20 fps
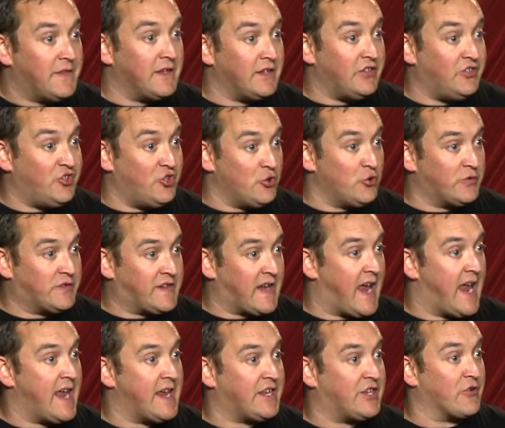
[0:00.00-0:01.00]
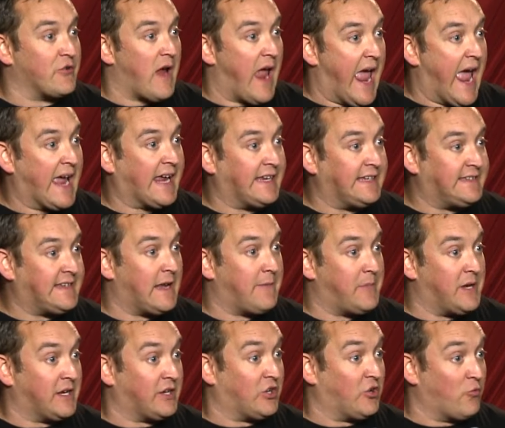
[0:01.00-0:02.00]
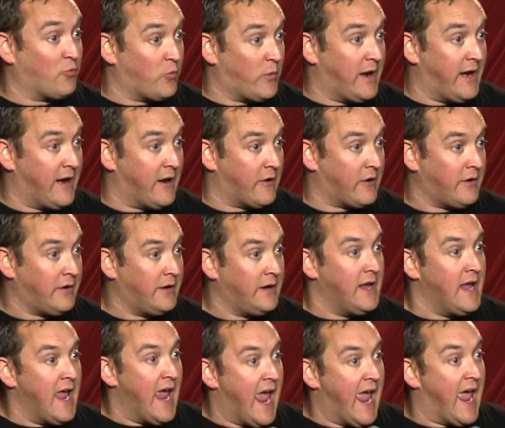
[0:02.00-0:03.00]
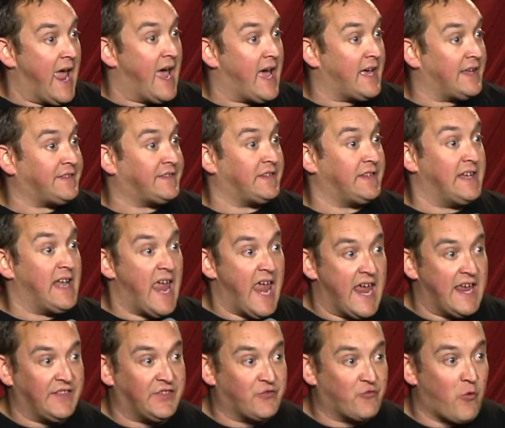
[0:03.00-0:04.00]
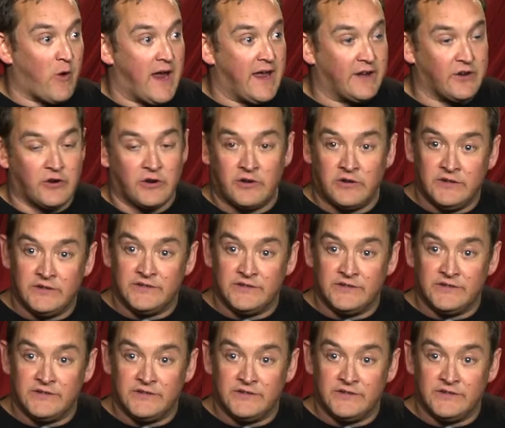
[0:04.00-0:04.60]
that you take your academic career as an eighth grader